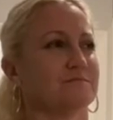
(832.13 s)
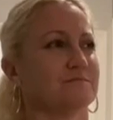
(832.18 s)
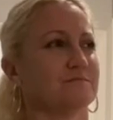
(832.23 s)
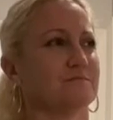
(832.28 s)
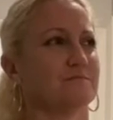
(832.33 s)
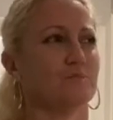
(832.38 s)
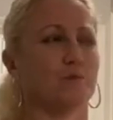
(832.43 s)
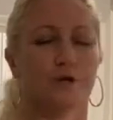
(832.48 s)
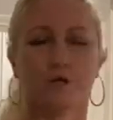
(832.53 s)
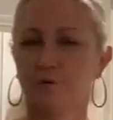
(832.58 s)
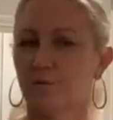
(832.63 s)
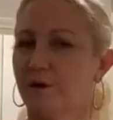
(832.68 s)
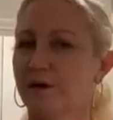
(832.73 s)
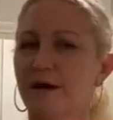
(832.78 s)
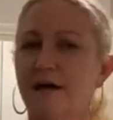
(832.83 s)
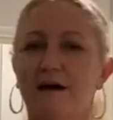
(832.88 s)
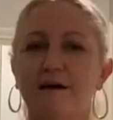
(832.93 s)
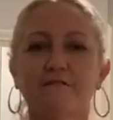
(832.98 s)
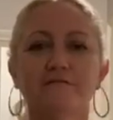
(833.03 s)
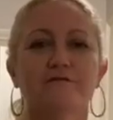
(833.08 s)
What do you want to
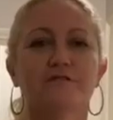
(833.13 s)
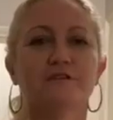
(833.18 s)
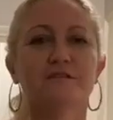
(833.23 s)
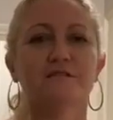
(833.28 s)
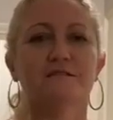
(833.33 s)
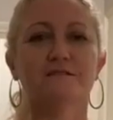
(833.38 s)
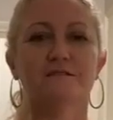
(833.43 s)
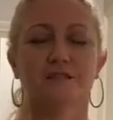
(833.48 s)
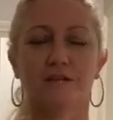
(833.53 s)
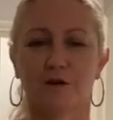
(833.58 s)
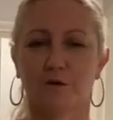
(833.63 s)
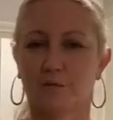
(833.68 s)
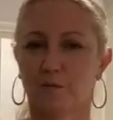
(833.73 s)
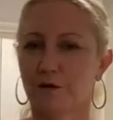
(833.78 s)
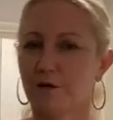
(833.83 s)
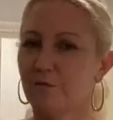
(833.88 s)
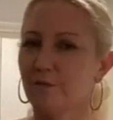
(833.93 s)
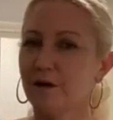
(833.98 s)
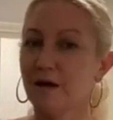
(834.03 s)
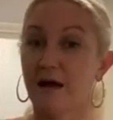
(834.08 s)
have for, you know, what
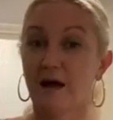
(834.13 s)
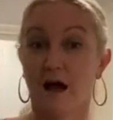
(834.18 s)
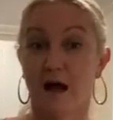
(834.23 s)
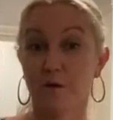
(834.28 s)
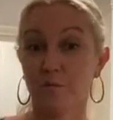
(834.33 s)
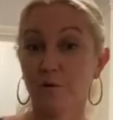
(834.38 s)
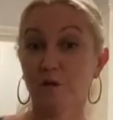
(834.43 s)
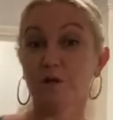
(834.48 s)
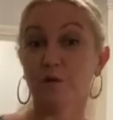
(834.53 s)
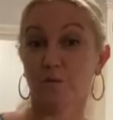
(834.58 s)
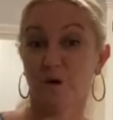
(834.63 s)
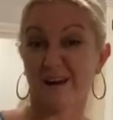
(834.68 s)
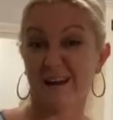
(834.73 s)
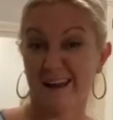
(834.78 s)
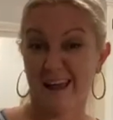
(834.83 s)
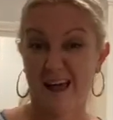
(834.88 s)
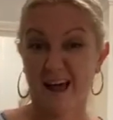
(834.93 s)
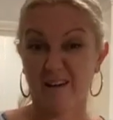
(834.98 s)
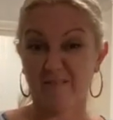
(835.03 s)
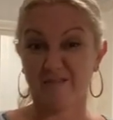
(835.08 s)
do you want to, I really wanted to
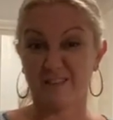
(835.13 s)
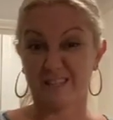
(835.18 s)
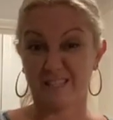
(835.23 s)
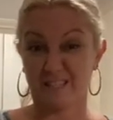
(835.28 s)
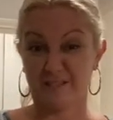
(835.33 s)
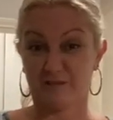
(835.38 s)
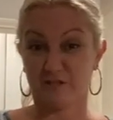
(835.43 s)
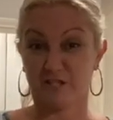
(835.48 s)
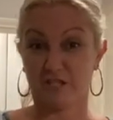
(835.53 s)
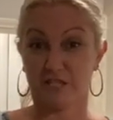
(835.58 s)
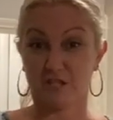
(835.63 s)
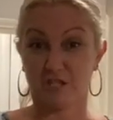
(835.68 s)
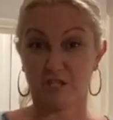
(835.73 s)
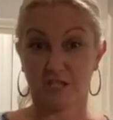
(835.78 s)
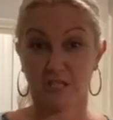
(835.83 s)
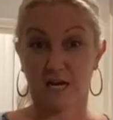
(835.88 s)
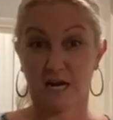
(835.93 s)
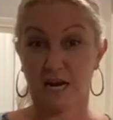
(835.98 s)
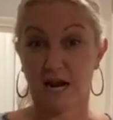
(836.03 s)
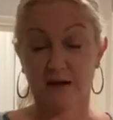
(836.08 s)
have this for dinner
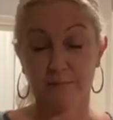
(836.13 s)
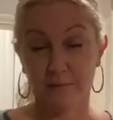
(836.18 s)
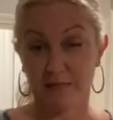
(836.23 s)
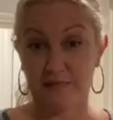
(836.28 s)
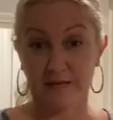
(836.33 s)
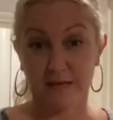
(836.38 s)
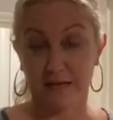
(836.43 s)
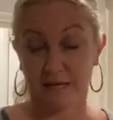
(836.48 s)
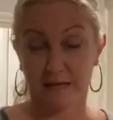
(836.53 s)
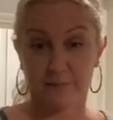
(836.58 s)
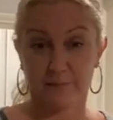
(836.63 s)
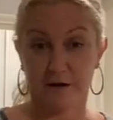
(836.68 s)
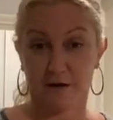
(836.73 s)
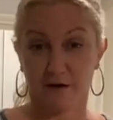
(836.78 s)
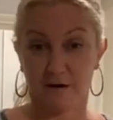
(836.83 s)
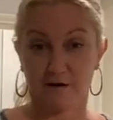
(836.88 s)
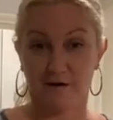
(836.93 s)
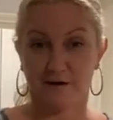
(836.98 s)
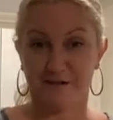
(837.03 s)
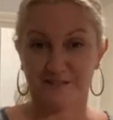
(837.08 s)
tonight. I've been thinking about
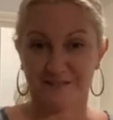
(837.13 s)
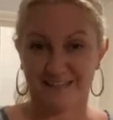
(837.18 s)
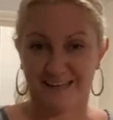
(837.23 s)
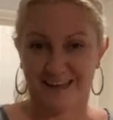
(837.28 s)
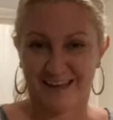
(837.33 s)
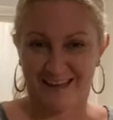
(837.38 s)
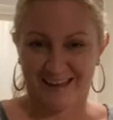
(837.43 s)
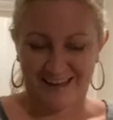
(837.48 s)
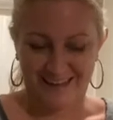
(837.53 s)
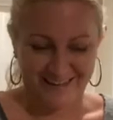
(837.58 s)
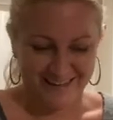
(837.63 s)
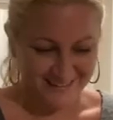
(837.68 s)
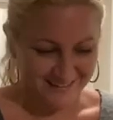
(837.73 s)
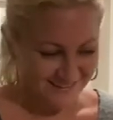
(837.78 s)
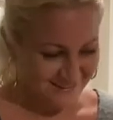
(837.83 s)
it all day.